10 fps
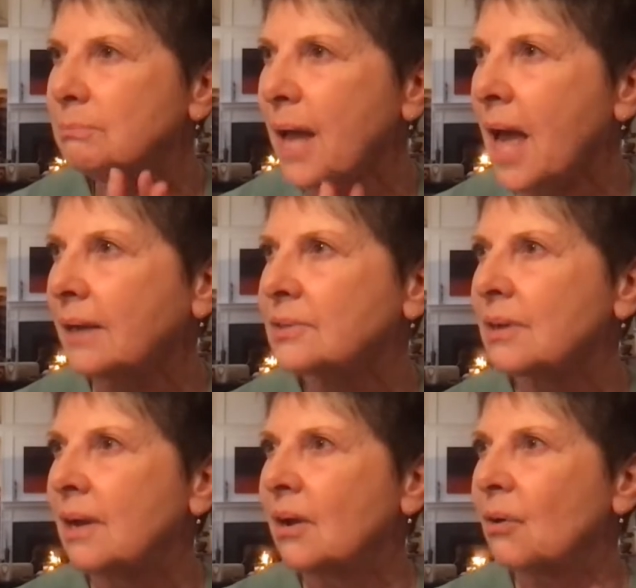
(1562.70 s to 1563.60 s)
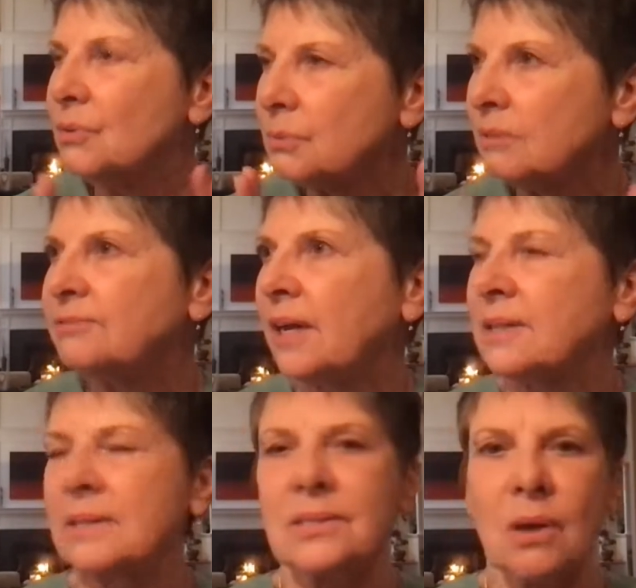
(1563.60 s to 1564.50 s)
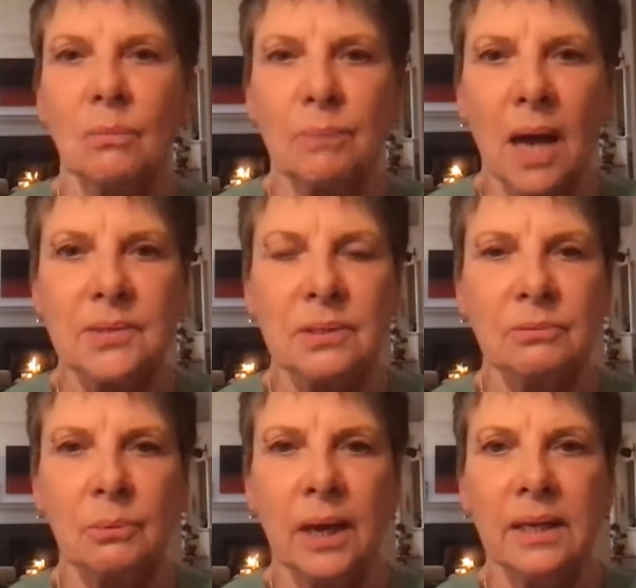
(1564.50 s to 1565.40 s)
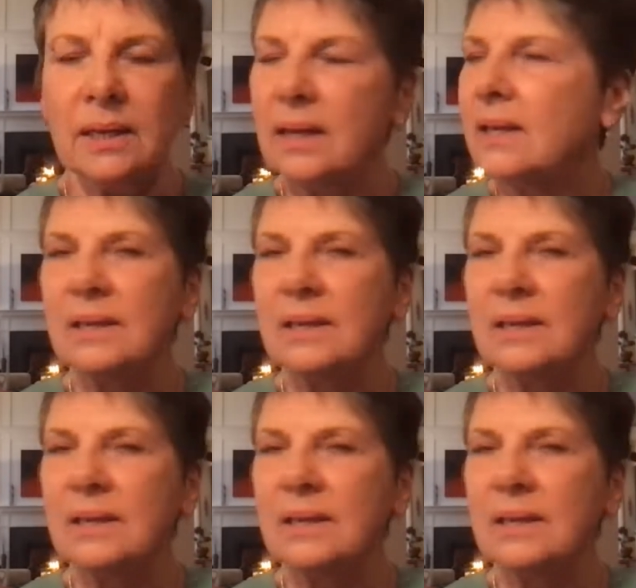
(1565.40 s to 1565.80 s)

impact or you affect in some positive way,